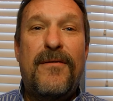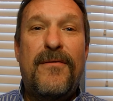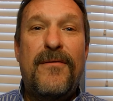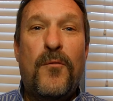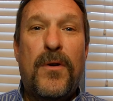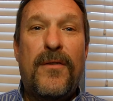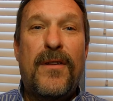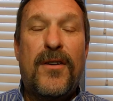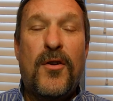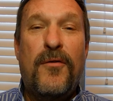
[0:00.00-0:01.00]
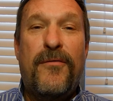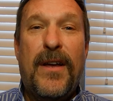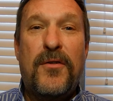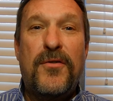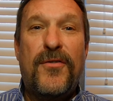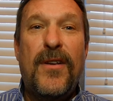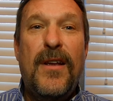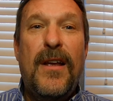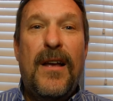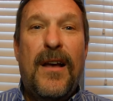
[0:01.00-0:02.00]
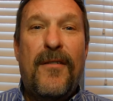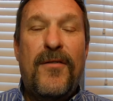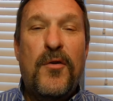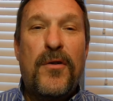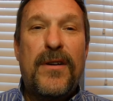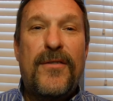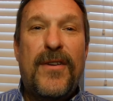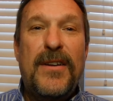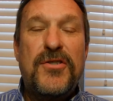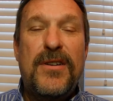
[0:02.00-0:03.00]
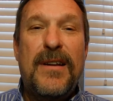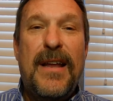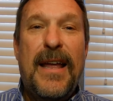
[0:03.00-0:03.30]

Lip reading: one of the co-founders of the organization,